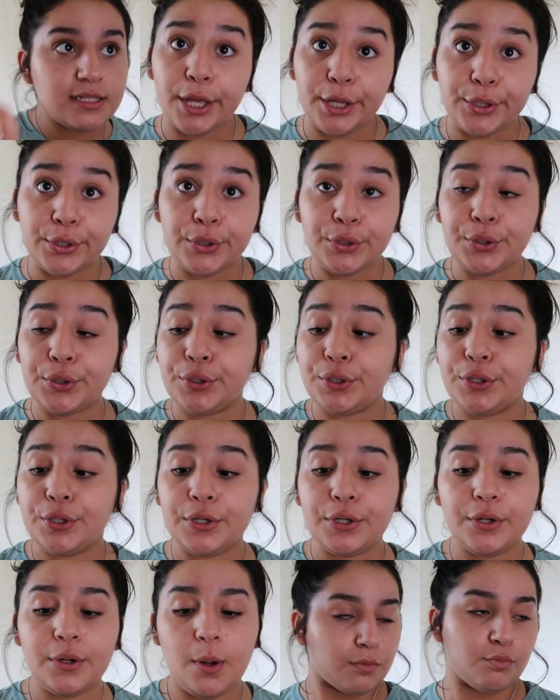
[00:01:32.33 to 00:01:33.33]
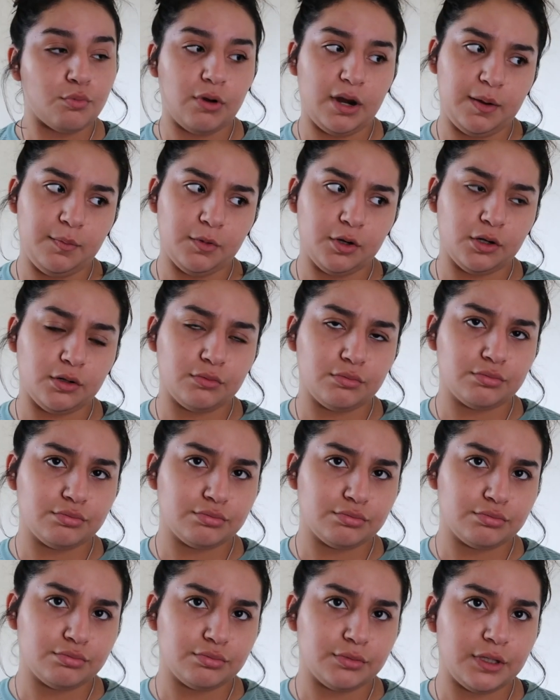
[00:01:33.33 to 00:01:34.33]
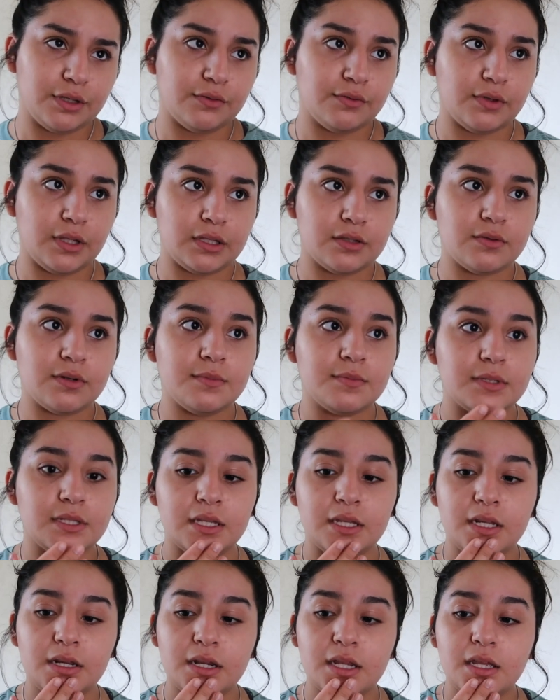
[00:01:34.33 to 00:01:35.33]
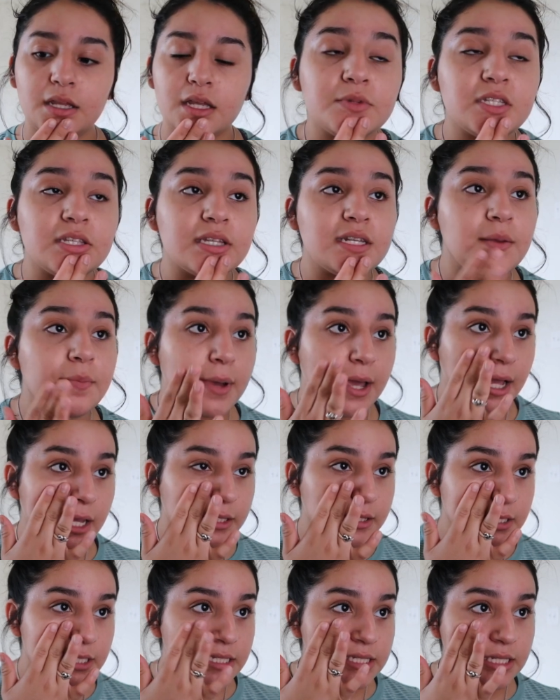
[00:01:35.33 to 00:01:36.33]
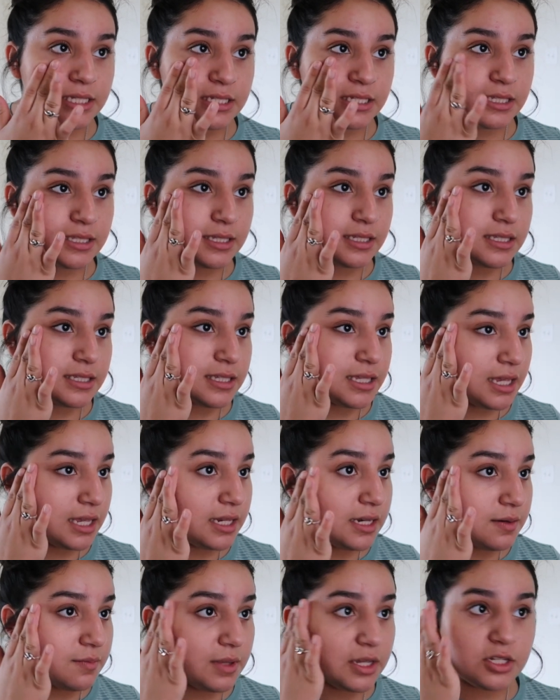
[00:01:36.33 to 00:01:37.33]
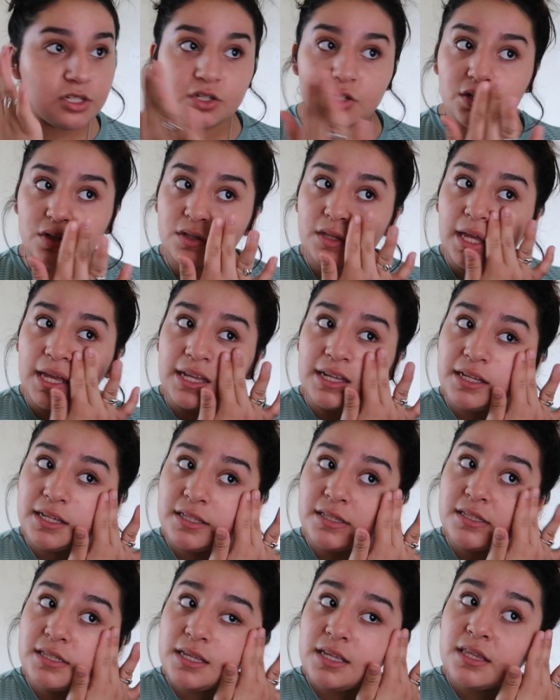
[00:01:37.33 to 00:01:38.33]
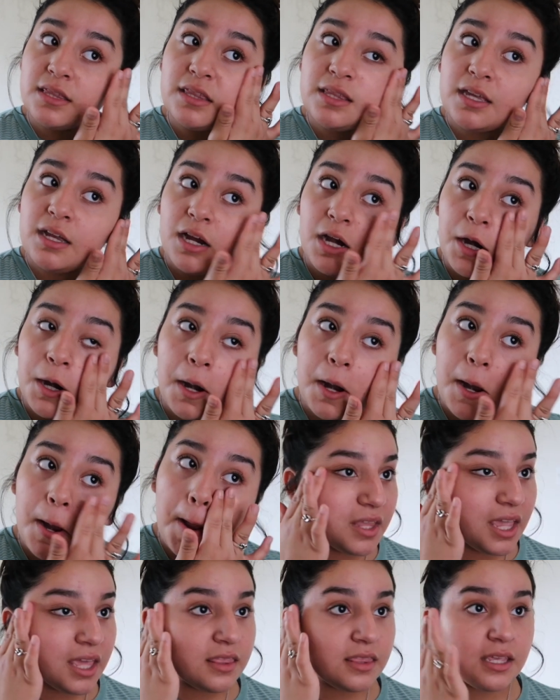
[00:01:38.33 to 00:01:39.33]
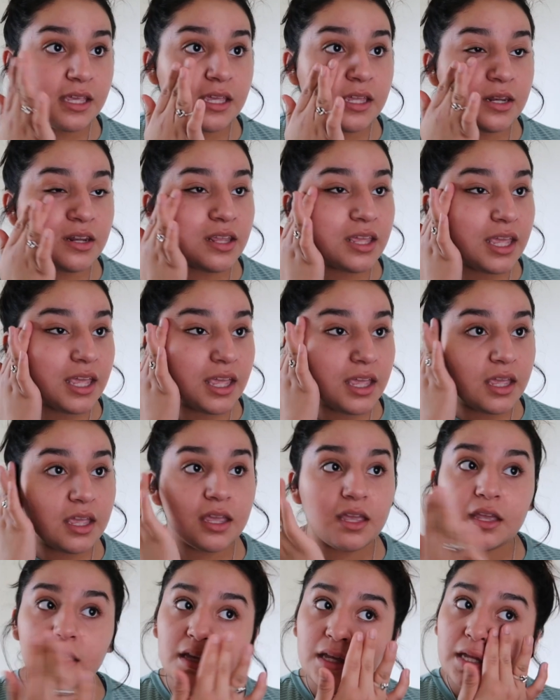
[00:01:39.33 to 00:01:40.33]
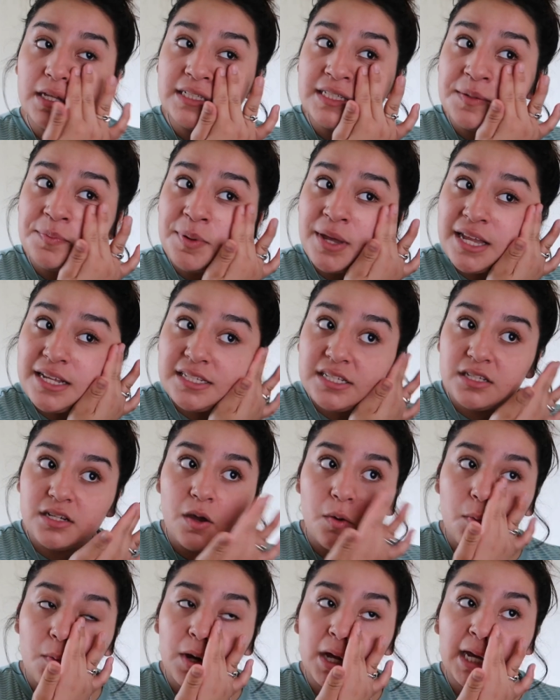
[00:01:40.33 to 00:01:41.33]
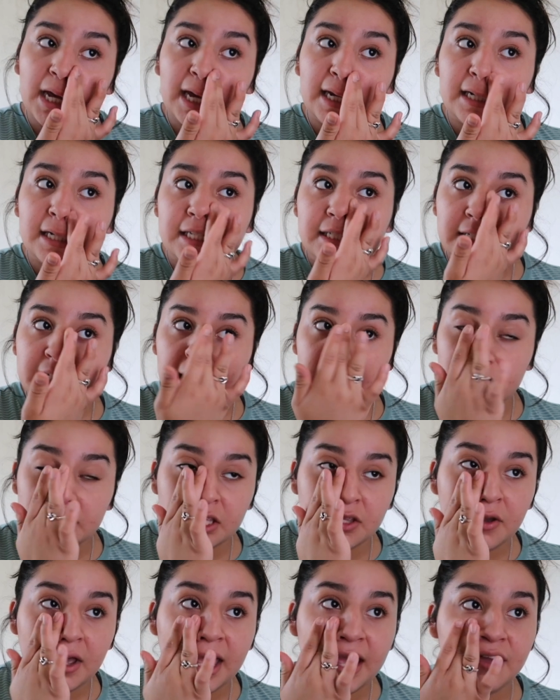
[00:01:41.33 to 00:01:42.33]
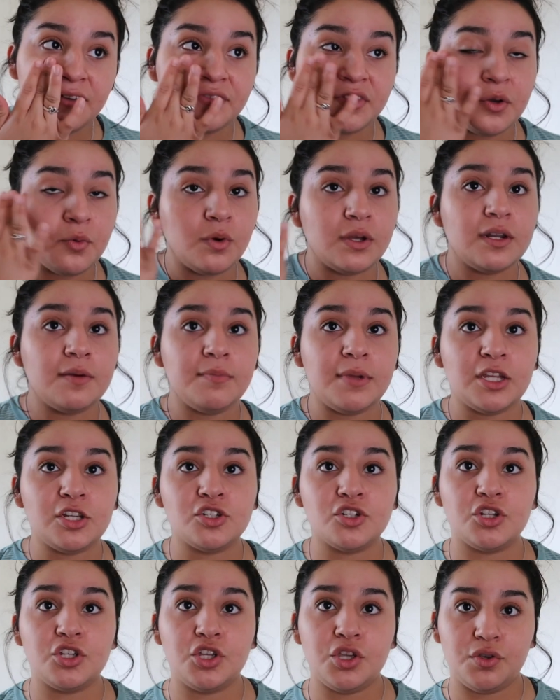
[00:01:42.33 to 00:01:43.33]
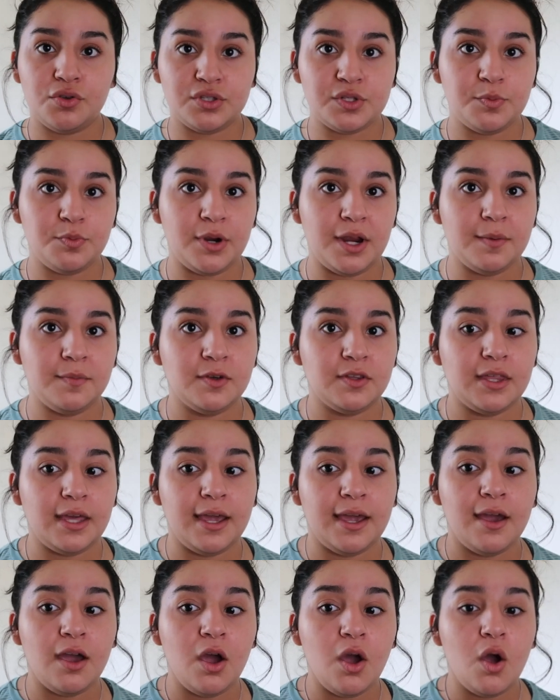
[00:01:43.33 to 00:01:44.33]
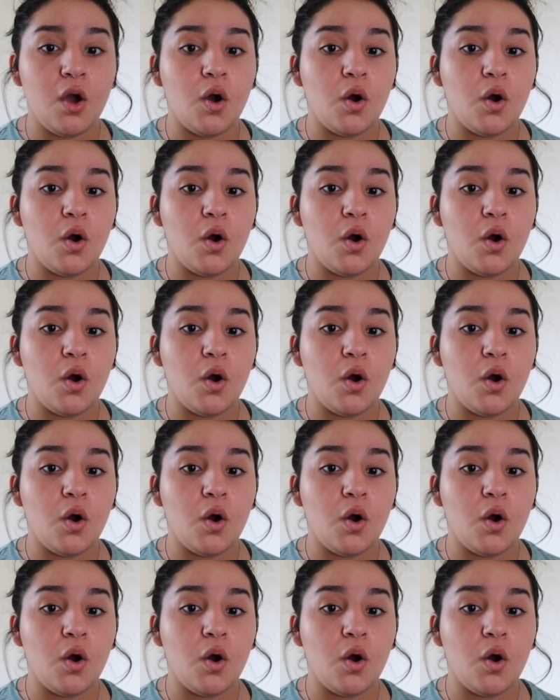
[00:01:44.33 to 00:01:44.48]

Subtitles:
a good primer, if that's what I'm saying. I'm just gonna pat this into the skin, make sure that it's in there, and then depending on what kind of skin you have, you want to make sure you use a primer that